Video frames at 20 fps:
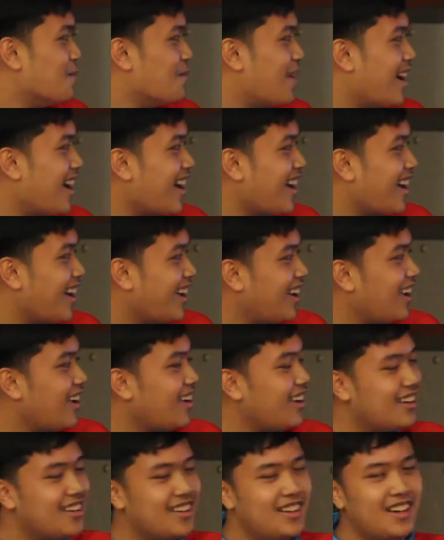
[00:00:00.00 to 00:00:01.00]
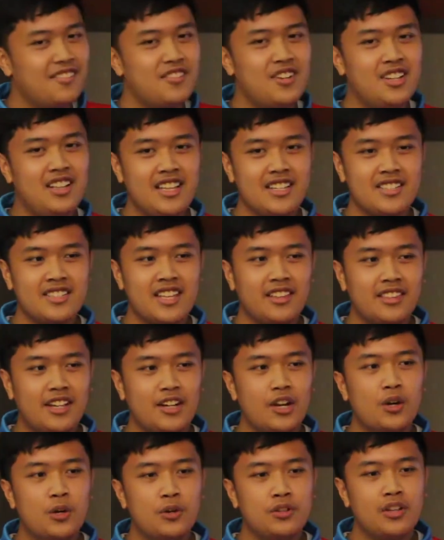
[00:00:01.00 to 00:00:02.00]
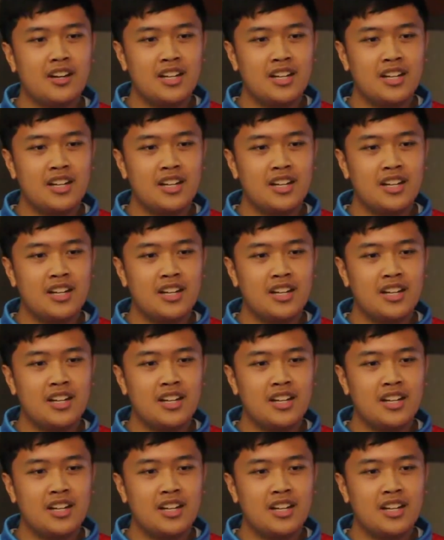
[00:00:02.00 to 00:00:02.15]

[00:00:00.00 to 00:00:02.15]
by releasing their own